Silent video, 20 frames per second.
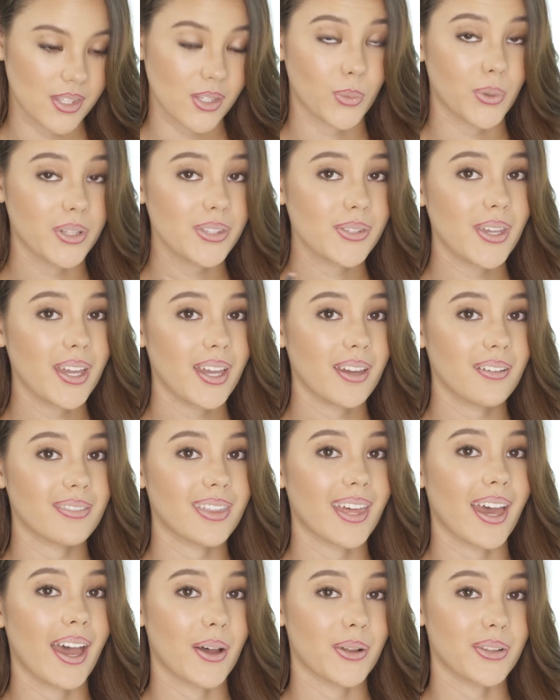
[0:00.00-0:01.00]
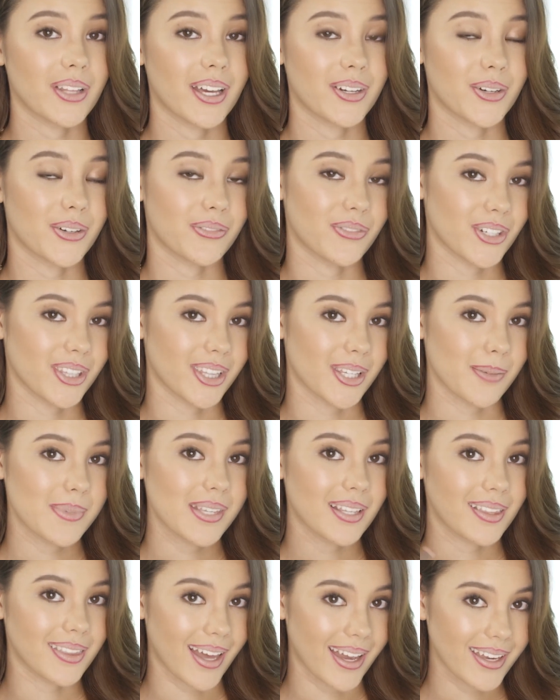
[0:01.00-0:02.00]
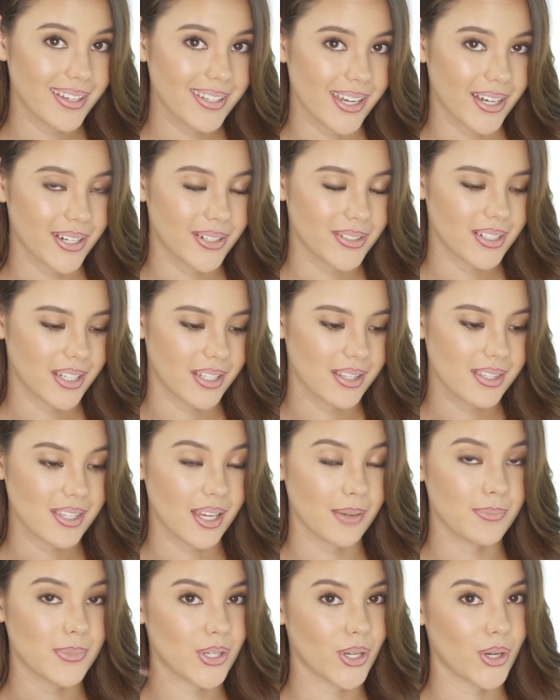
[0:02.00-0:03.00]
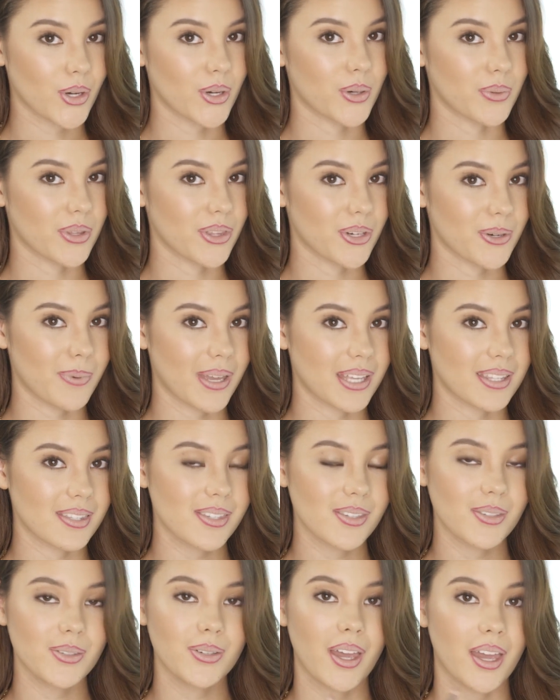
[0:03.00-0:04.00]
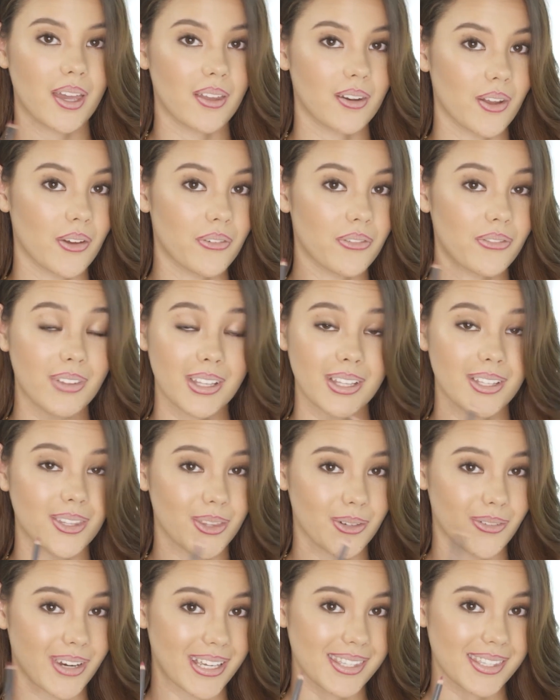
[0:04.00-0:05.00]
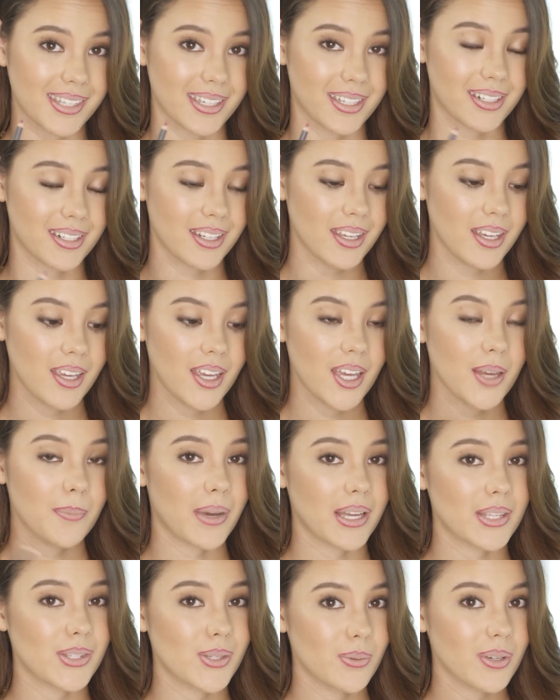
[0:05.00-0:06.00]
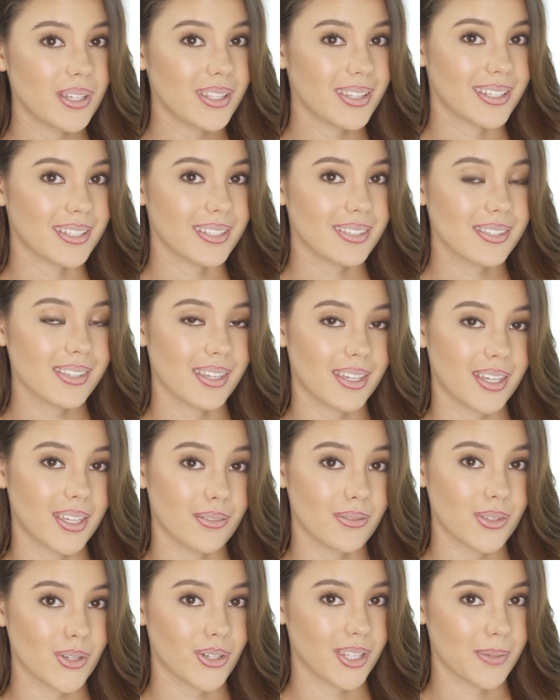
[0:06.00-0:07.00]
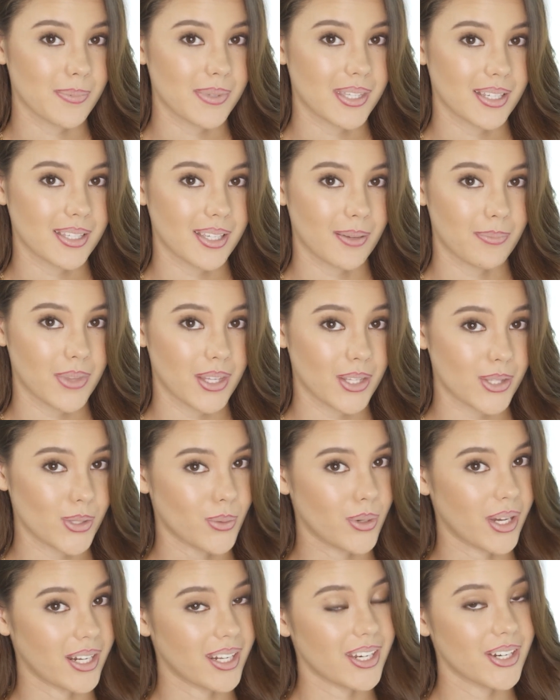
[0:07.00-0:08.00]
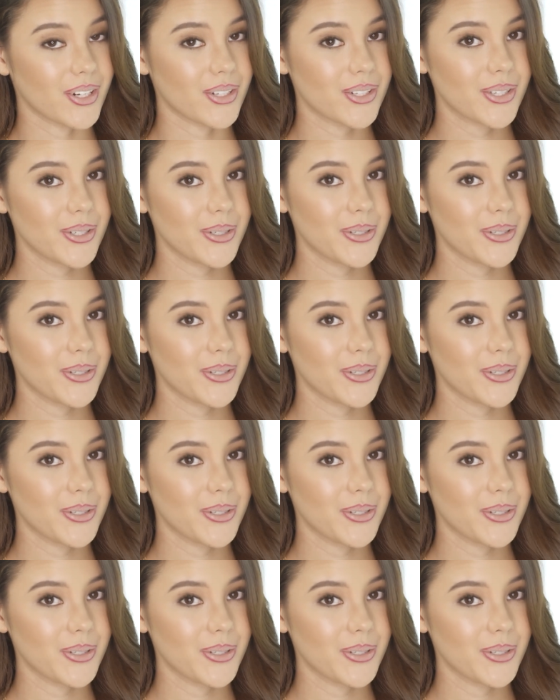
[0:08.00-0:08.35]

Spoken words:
So once you have the outline of your lips lined out, it's time to go in with your pencil and fill in the rest in. By doing this, it gives your lipstick something to adhere